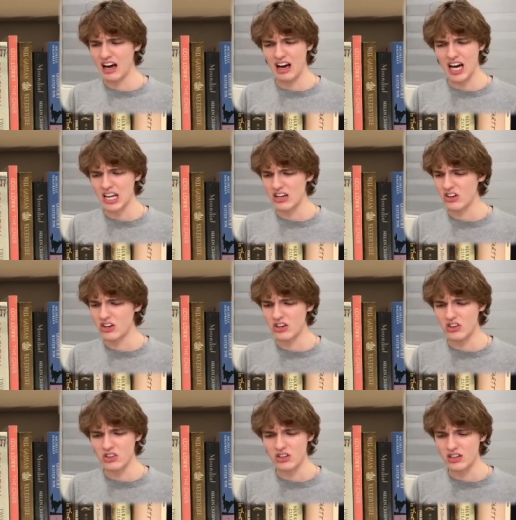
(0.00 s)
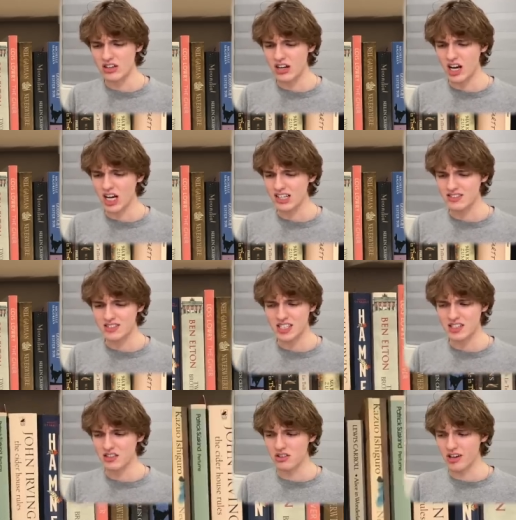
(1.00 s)
I don't know. I've
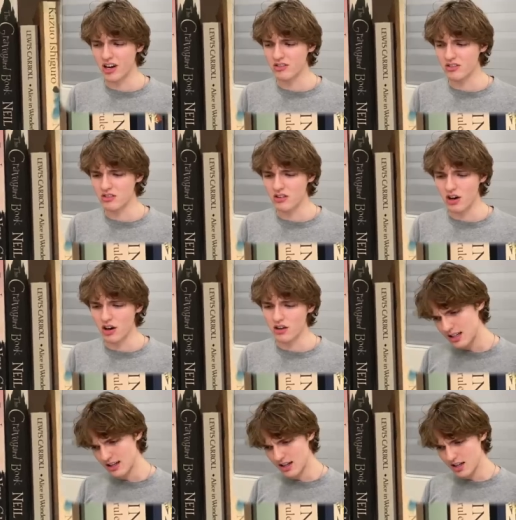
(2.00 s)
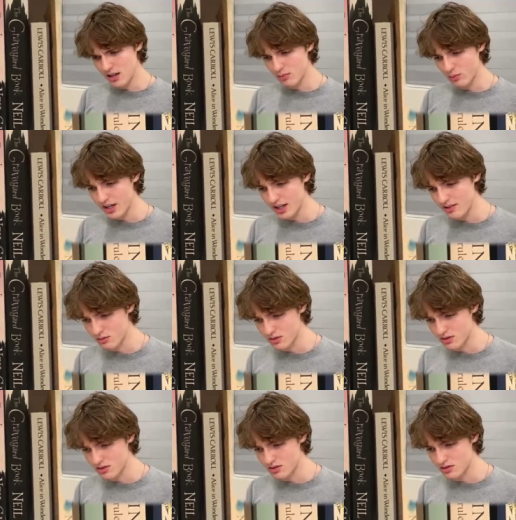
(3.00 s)
seen it around a lot. Damn, wait,
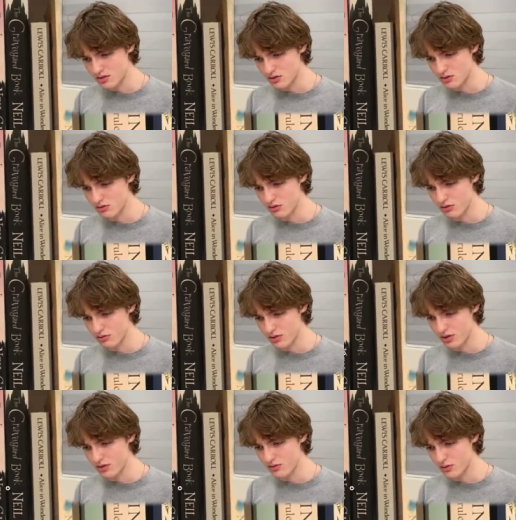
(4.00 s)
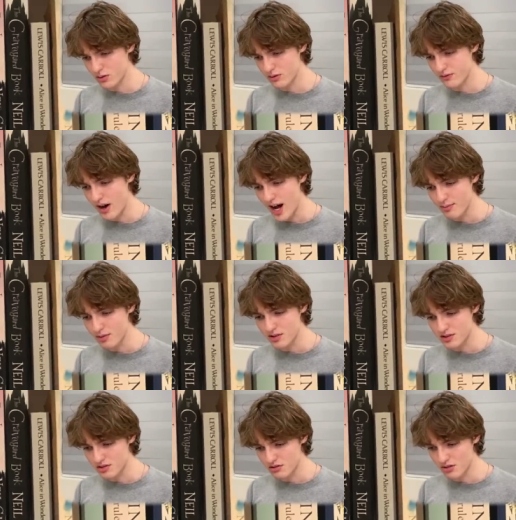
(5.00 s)
one, two, three, four, five
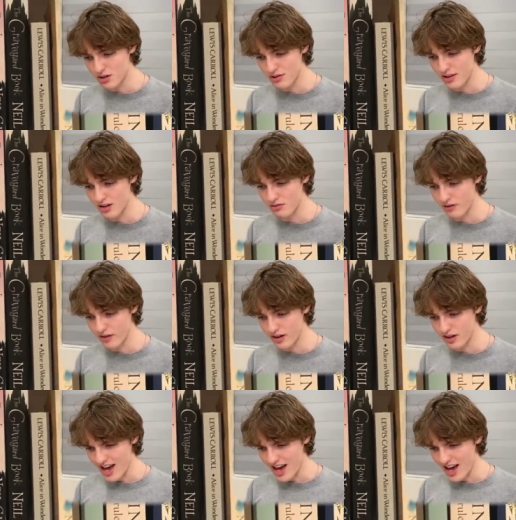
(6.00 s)
books in a row that I've read,